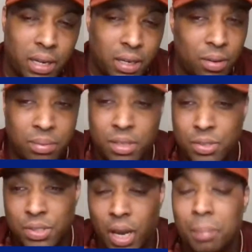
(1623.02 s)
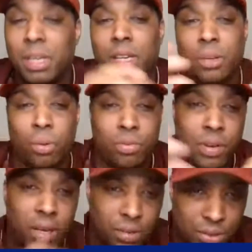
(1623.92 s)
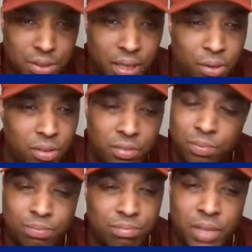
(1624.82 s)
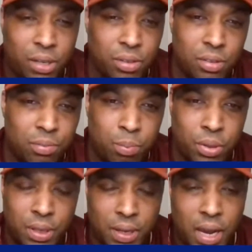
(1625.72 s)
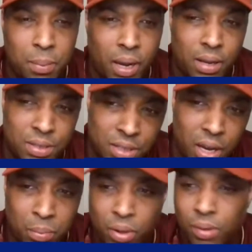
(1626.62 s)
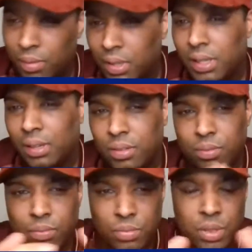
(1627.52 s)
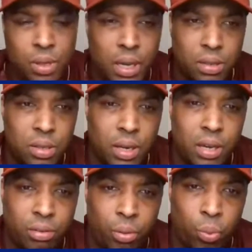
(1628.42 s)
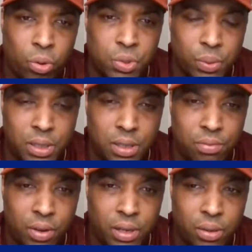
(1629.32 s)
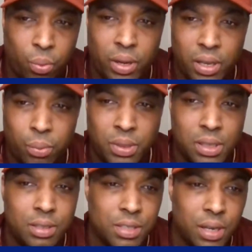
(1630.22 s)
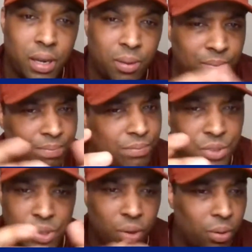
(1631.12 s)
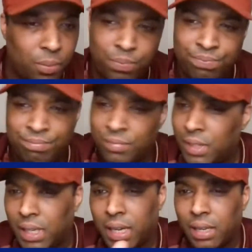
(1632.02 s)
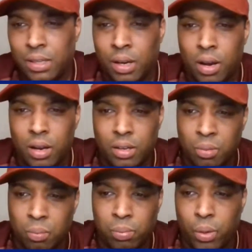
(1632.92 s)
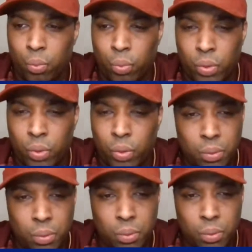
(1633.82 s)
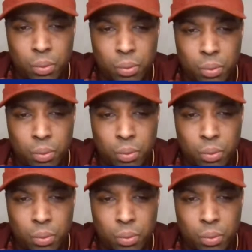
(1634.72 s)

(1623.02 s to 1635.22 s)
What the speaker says: it. Because I mean, in all fairness, they could have put the game out of sight, but you get your rewards when you defend the way that we did today. So you can't complain. We